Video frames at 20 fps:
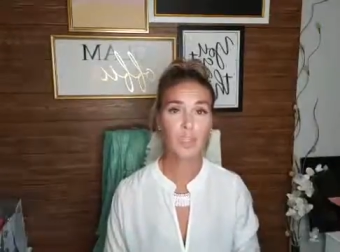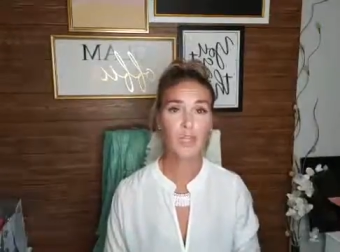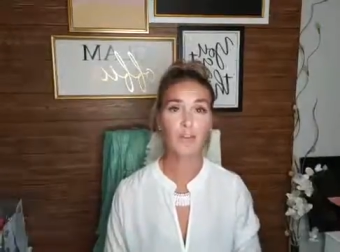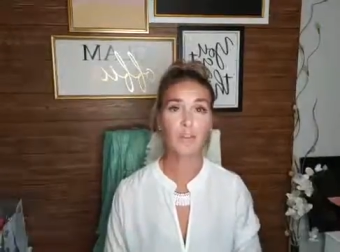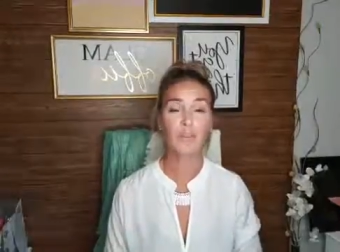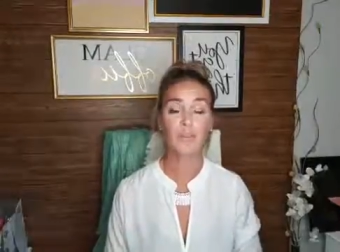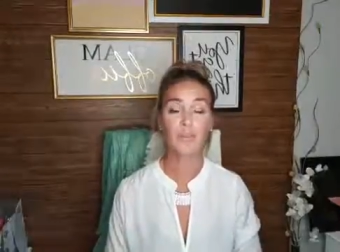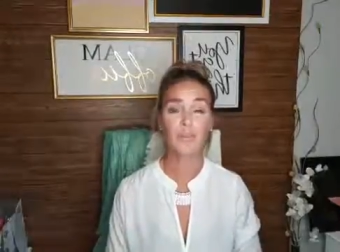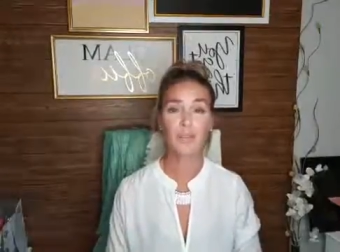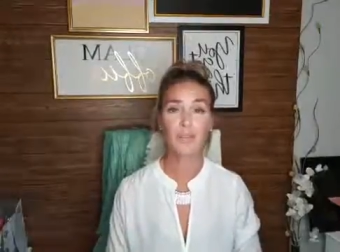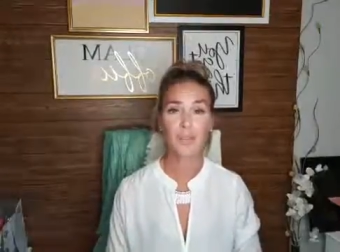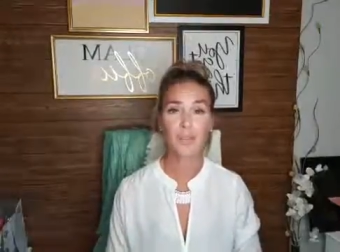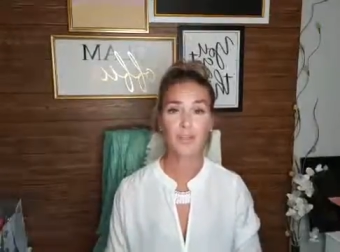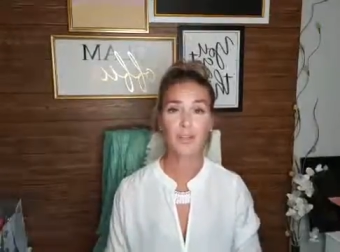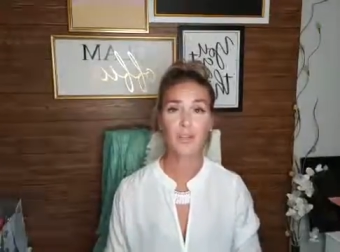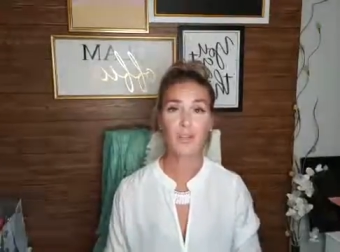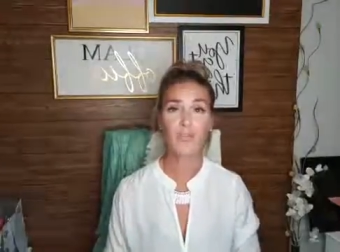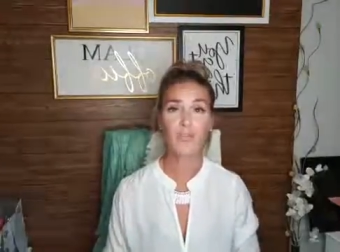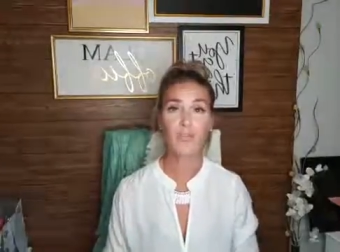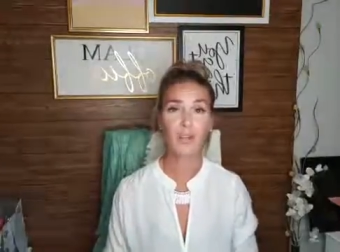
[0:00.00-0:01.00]
I've
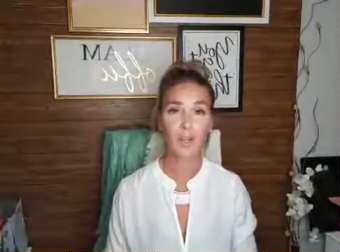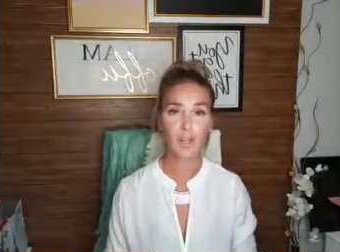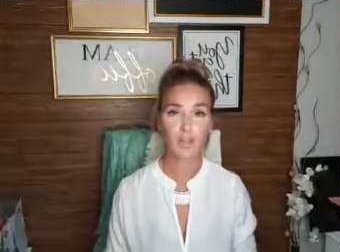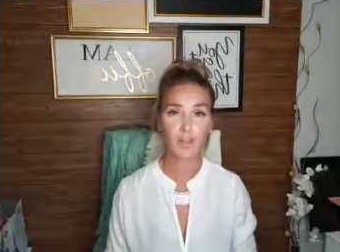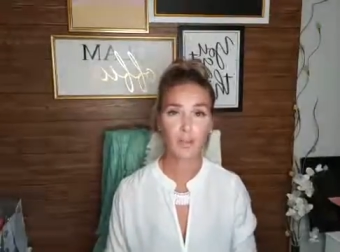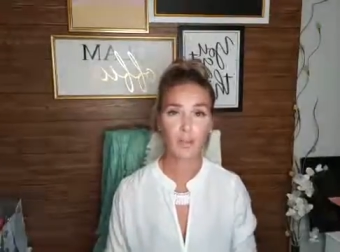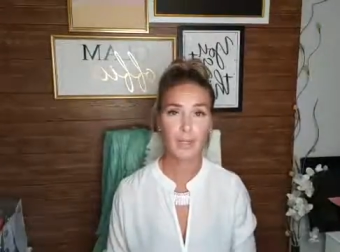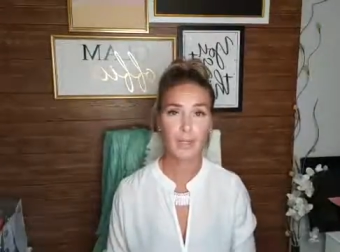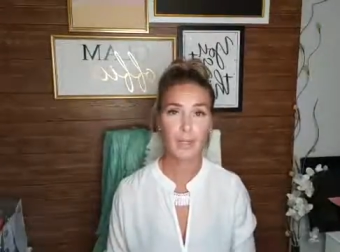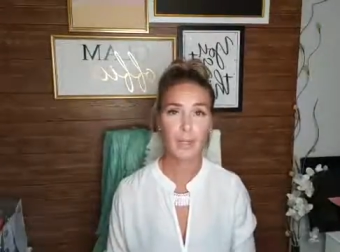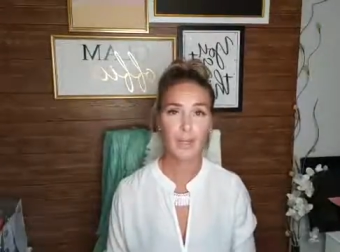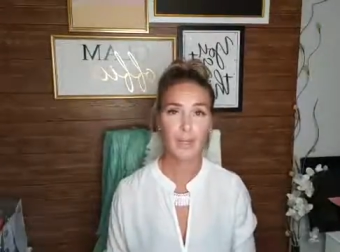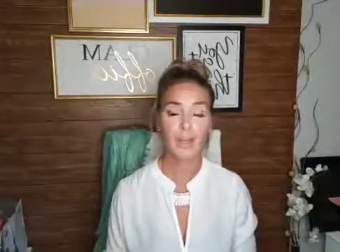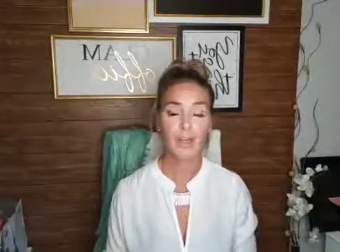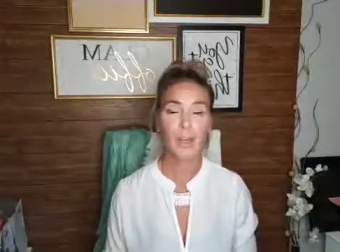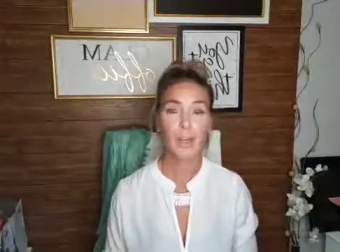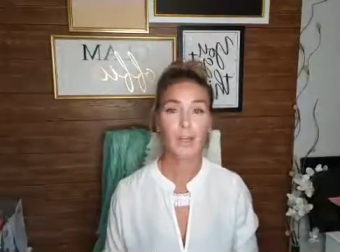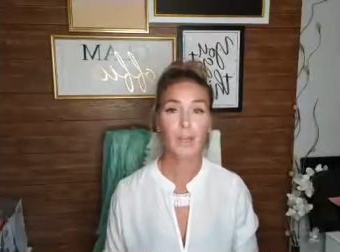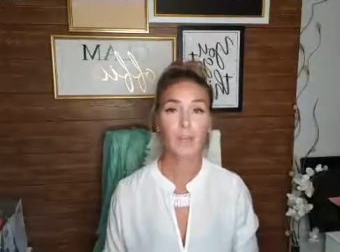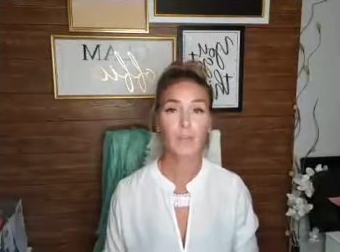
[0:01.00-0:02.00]
been following.
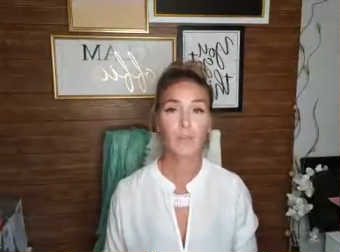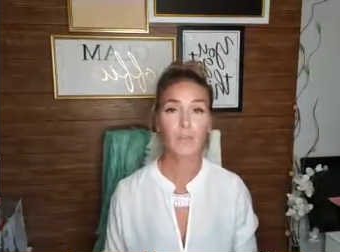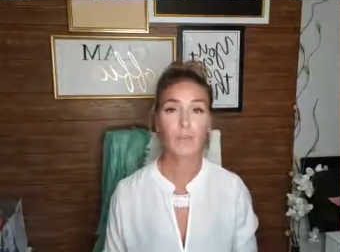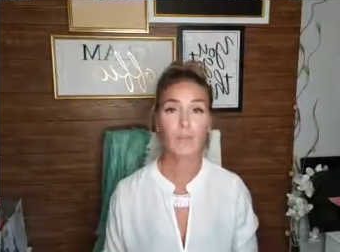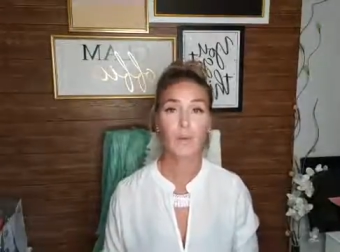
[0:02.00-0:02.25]
And